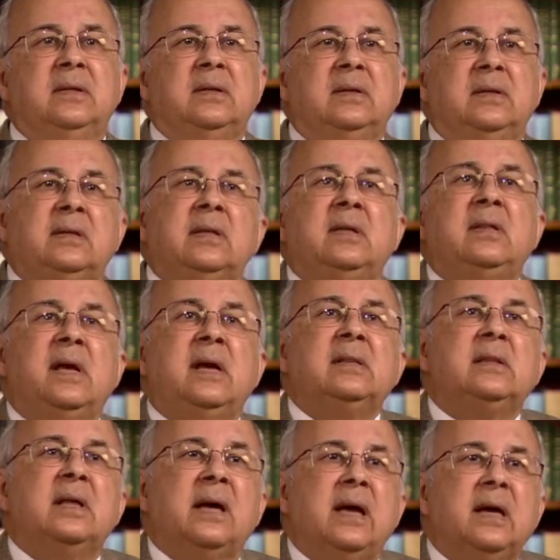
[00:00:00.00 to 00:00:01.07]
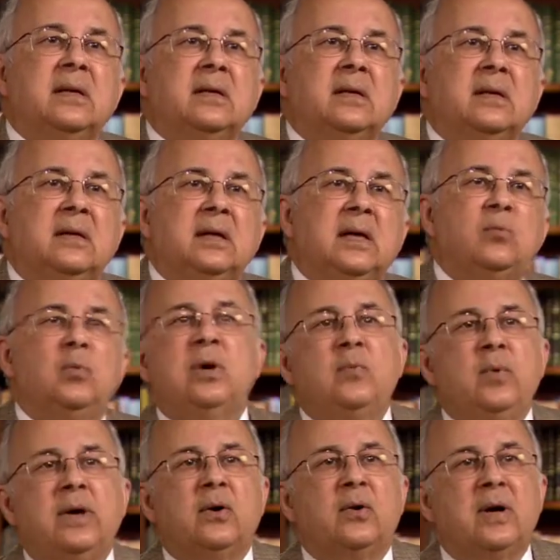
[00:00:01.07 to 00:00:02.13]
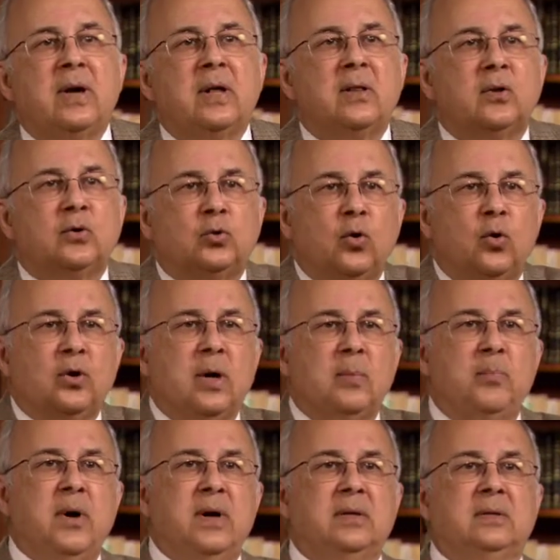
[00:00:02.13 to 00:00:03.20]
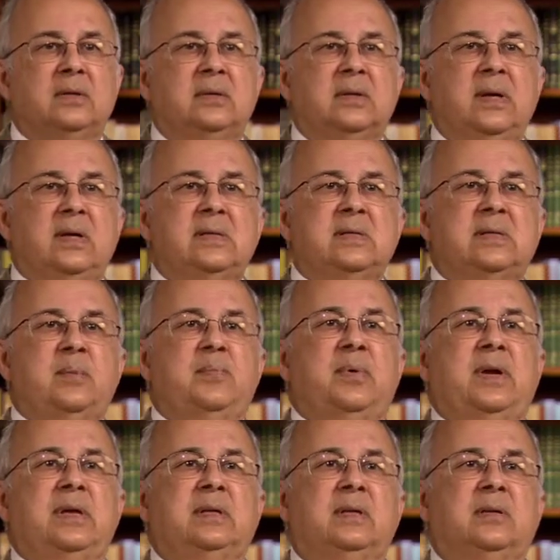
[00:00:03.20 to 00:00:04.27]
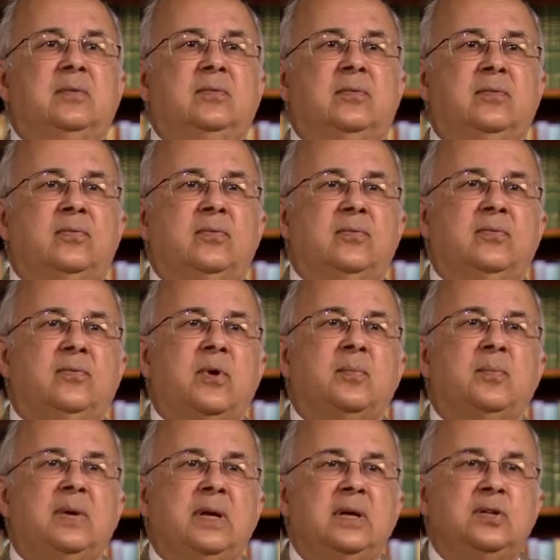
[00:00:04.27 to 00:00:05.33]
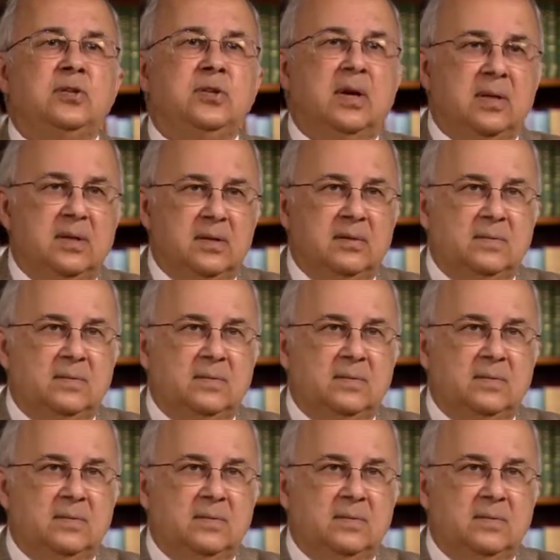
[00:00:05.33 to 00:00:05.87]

yet in the end again, in one way or another, torn apart and separated from each other.